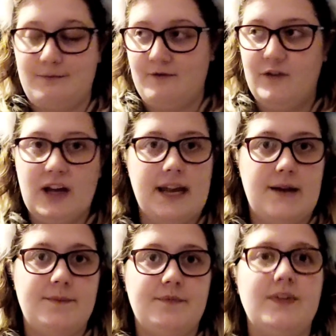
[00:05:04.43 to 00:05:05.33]
foot
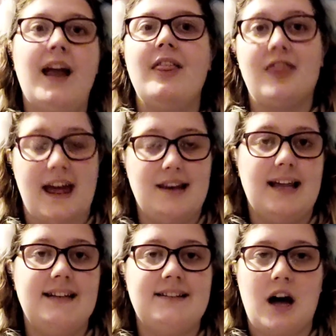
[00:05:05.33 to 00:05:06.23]
in, then
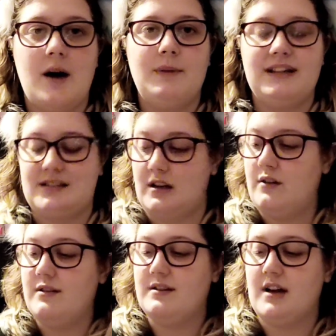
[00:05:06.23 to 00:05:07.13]
lace it up, because a
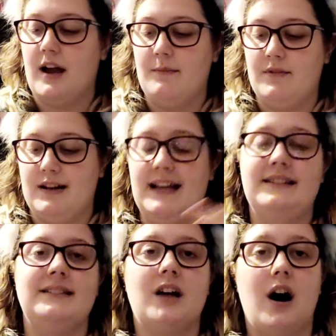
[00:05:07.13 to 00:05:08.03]
lot of the time the
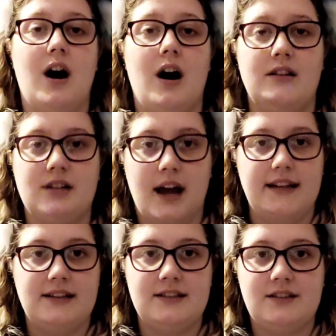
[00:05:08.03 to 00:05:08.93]
laces are
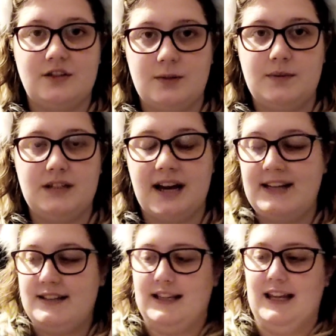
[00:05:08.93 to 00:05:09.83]
tightened super
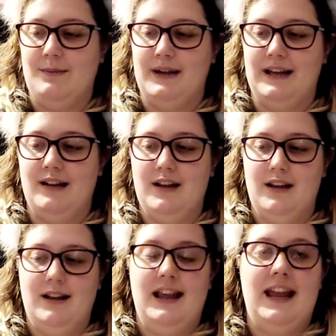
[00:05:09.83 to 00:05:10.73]
tight to keep it
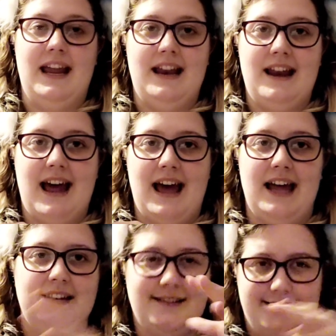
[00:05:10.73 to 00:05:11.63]
in
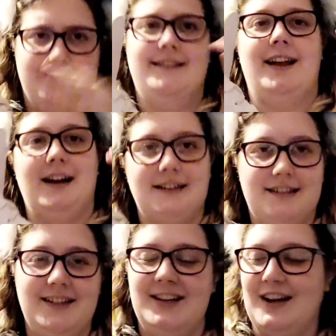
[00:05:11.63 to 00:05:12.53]
and
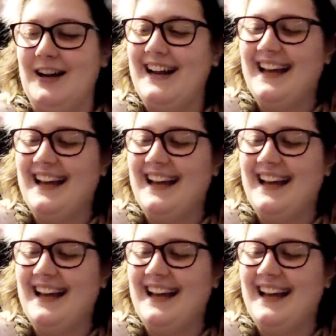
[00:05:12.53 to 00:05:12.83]
sucked, you know.